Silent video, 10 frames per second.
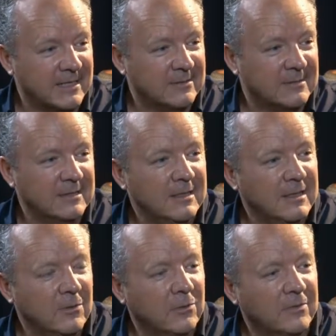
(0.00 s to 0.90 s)
So
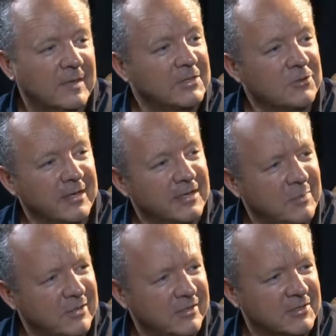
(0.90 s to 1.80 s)
all of that's creating the
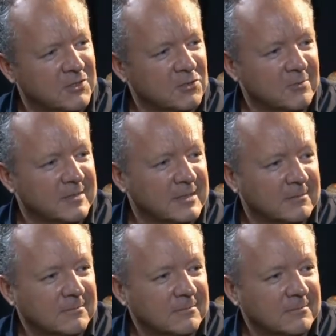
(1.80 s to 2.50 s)
perfect storm, isn't it?